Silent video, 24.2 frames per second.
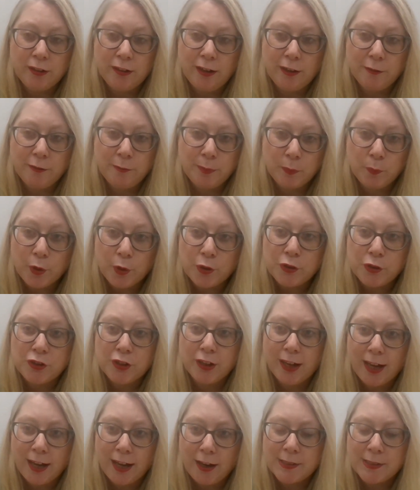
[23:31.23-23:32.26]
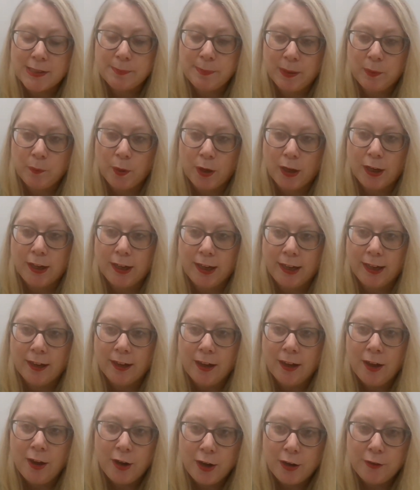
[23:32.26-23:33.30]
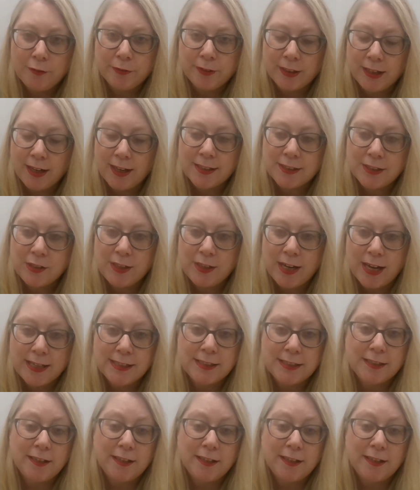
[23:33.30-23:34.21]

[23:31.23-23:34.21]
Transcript: and I've been watching how it's been working over the last 2 days,